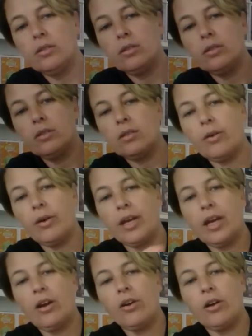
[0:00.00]
So,
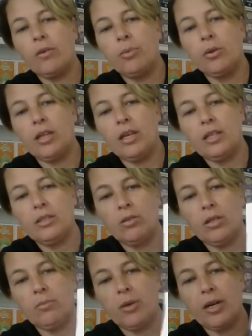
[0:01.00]
again, I've got to put these all
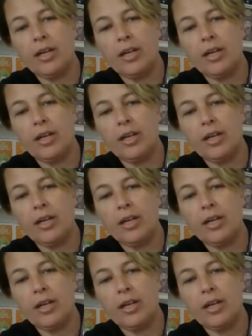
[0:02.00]
in my